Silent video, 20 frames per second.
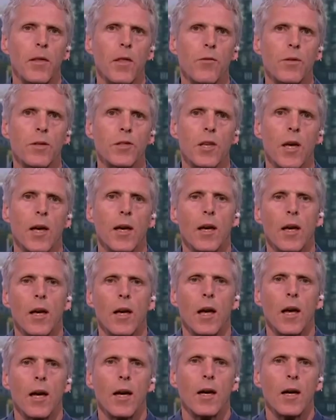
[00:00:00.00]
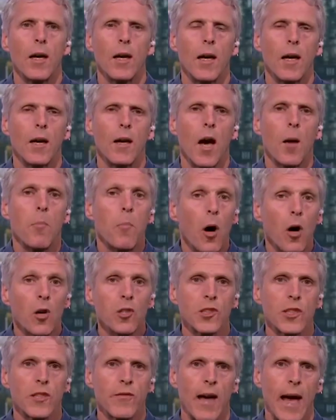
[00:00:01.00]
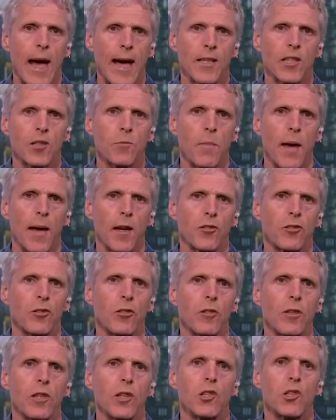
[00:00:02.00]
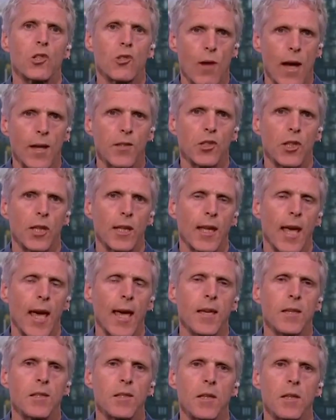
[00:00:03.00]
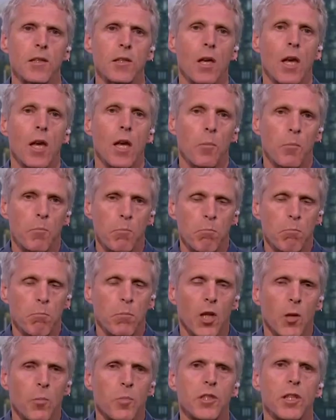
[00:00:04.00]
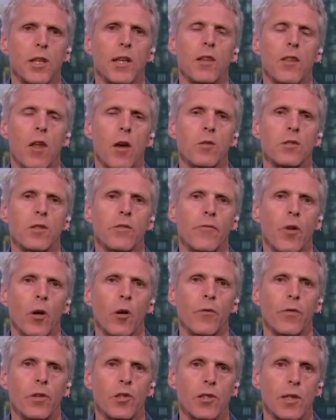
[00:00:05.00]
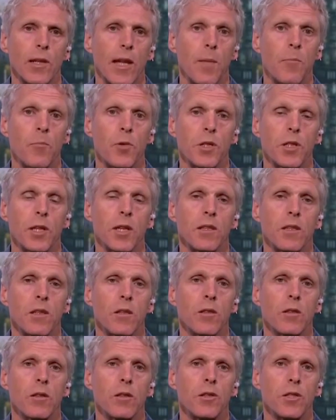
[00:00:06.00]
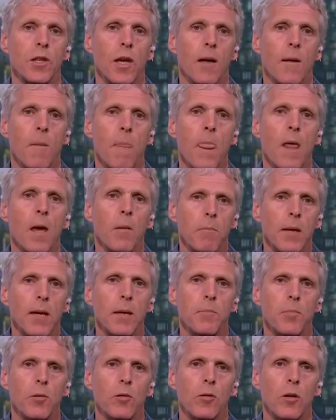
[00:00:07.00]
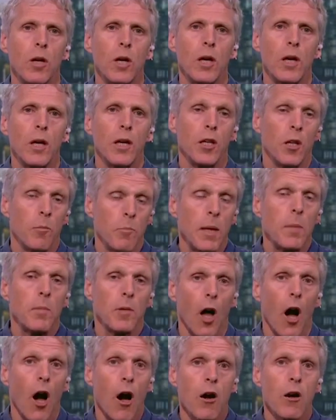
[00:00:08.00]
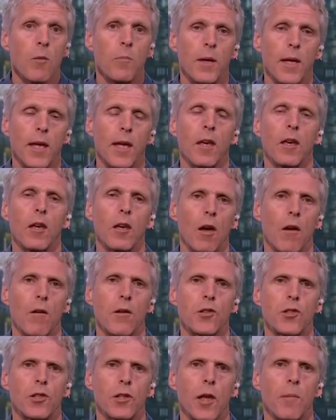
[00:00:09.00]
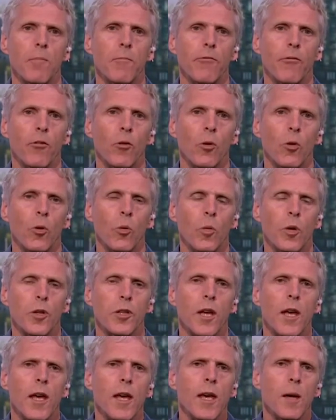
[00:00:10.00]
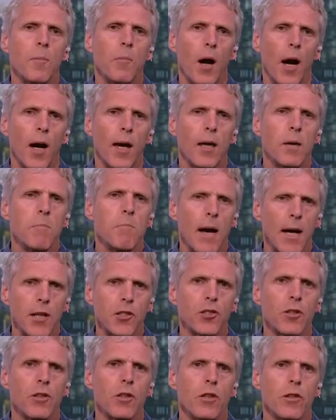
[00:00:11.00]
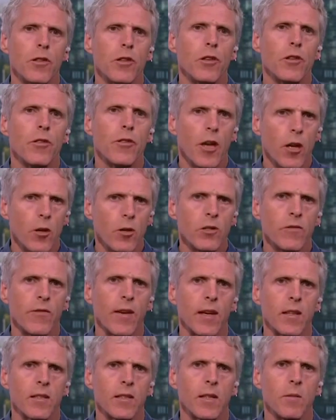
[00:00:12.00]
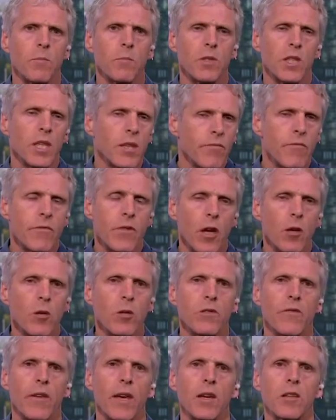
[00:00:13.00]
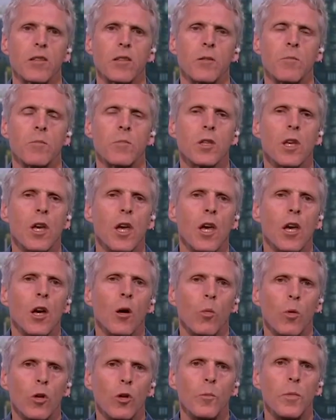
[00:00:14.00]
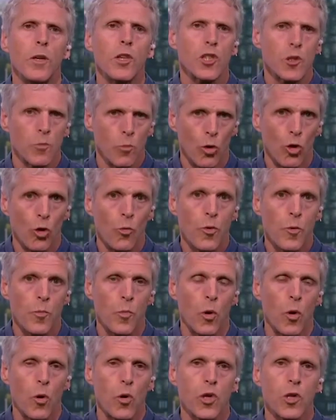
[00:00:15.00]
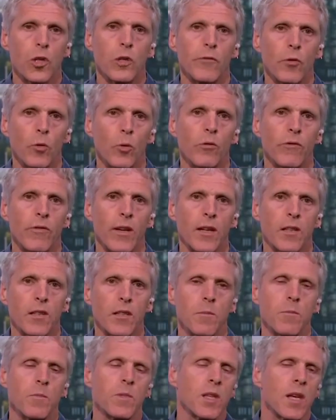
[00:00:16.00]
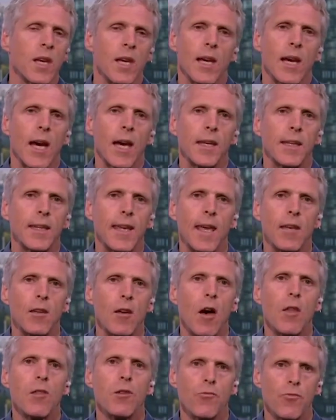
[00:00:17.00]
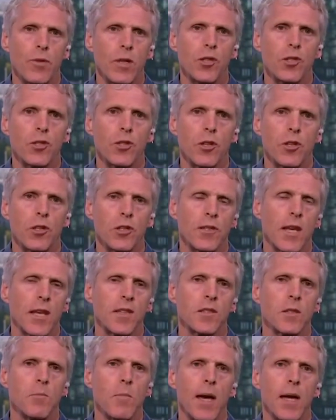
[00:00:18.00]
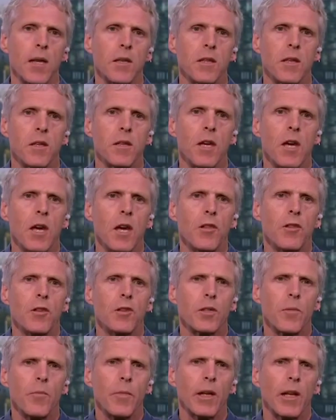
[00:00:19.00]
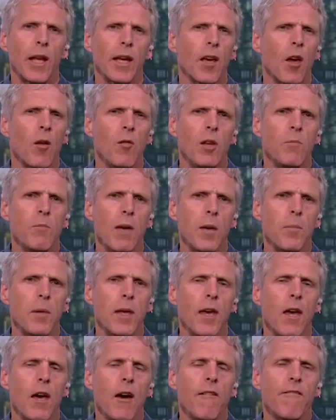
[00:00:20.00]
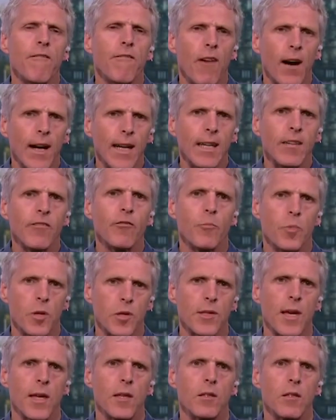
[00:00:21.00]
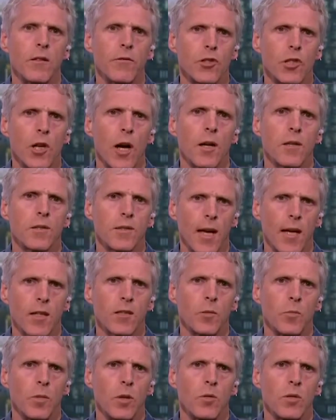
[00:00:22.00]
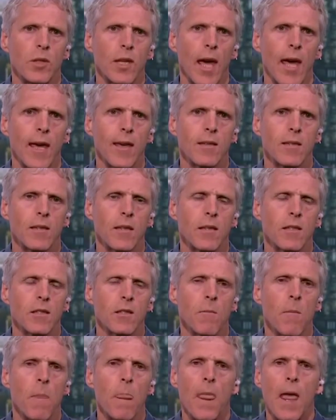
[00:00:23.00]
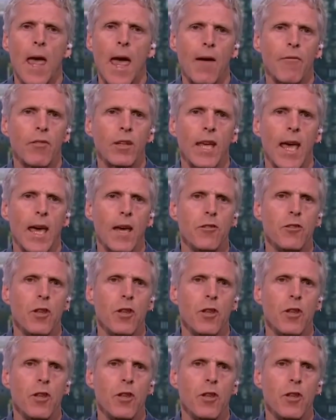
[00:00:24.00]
there is a, a, a positive aspect to these tragic cases, you know, particularly those involving celebrities, in that uh, people you know, people are being encouraged to come forward, but I imagine that those victims, even those victims, will be a small proportion of all victims. And again, other research has estimated that something like only maybe 5% of child sex abuse cases ever get